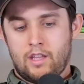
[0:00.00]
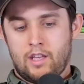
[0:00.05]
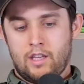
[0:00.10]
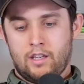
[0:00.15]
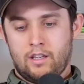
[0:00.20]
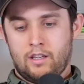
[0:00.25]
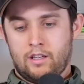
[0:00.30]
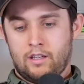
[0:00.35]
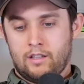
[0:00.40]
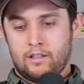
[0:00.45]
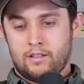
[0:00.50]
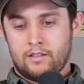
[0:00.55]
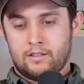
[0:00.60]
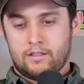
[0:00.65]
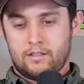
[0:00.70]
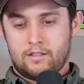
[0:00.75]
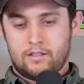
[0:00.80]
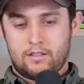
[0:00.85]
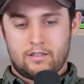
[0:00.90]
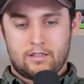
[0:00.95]

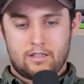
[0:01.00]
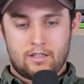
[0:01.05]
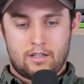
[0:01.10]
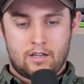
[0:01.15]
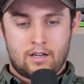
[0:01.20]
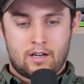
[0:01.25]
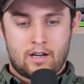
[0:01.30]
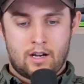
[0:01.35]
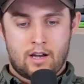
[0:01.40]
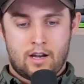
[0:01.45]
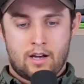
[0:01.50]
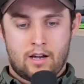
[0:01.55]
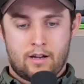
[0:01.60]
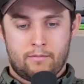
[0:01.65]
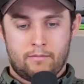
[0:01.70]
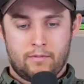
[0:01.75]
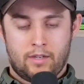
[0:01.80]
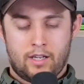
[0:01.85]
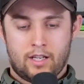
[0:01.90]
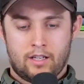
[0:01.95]
Things get
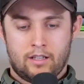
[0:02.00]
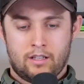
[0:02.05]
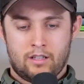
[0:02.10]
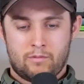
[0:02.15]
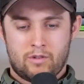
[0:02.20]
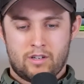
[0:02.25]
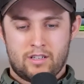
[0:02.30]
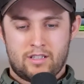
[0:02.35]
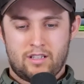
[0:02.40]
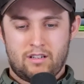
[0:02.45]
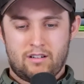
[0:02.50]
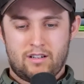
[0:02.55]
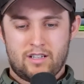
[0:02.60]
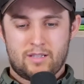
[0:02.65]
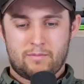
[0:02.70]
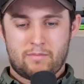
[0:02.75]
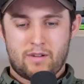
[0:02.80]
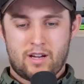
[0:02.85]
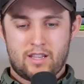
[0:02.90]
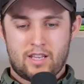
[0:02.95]
a little more
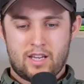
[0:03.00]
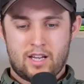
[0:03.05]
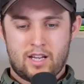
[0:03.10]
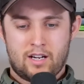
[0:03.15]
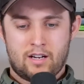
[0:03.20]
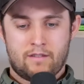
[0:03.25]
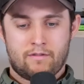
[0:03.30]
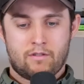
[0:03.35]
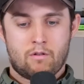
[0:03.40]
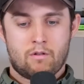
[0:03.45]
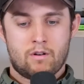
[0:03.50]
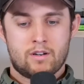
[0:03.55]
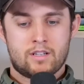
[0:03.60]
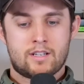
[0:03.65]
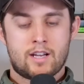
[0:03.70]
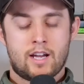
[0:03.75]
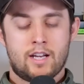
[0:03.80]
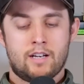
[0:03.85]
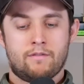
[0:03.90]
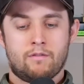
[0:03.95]
serious by then. And of
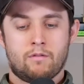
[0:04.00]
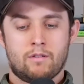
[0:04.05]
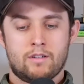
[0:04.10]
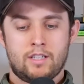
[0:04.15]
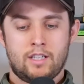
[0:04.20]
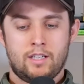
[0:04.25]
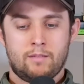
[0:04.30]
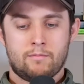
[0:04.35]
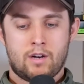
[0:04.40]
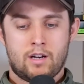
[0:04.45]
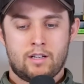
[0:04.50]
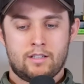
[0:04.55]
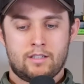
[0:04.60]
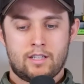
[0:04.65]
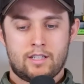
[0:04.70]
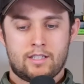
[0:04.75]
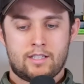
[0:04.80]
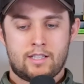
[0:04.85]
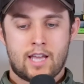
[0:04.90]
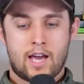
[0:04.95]
course, 9 to 14 months.
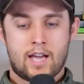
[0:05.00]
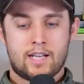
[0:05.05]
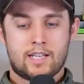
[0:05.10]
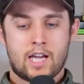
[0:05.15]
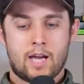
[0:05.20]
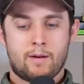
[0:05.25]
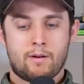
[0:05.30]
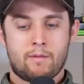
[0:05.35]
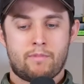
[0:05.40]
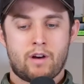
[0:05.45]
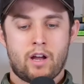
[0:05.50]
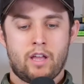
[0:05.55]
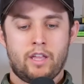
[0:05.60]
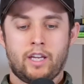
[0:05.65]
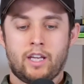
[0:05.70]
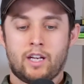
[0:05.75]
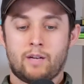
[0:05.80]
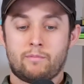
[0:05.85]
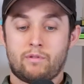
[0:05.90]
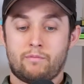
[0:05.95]
At that time, I'm
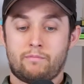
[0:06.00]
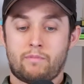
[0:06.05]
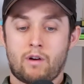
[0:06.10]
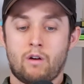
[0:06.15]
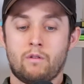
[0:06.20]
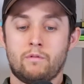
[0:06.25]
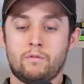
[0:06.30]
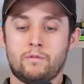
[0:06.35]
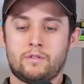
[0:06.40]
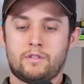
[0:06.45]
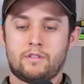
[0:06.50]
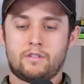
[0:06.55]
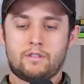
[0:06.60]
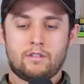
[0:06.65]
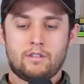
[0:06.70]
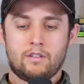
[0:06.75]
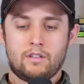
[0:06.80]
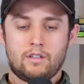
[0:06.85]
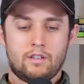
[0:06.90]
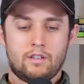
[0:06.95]
probably going to propose